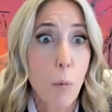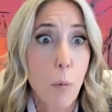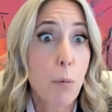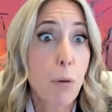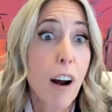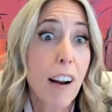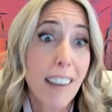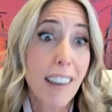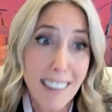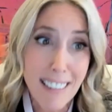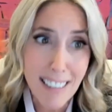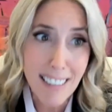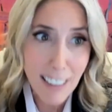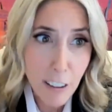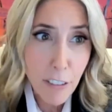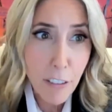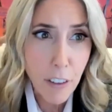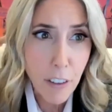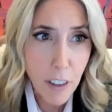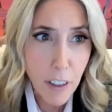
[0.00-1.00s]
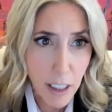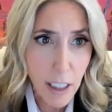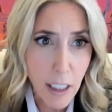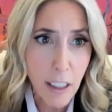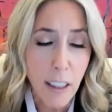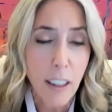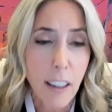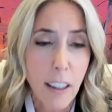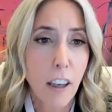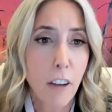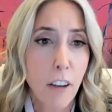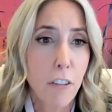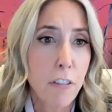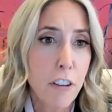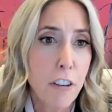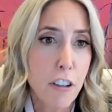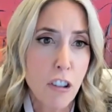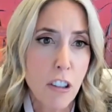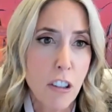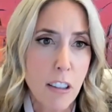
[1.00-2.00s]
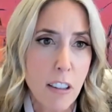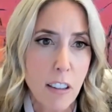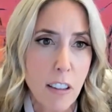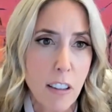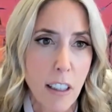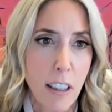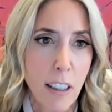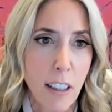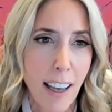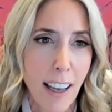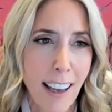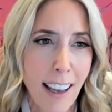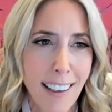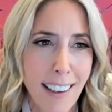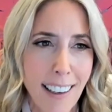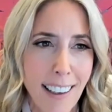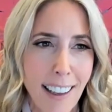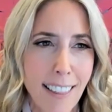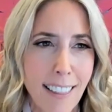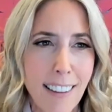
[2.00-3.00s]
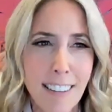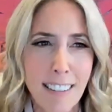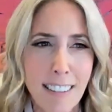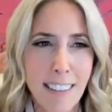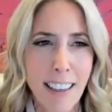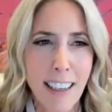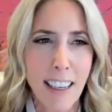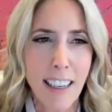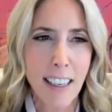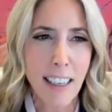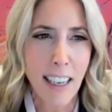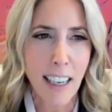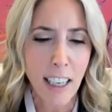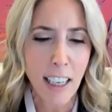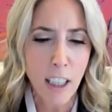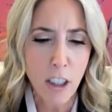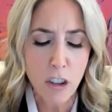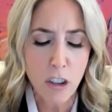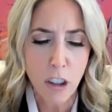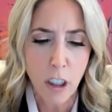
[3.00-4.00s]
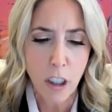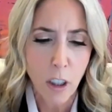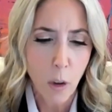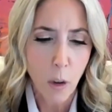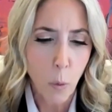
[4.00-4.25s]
productivity, efficiency, and in this day and age,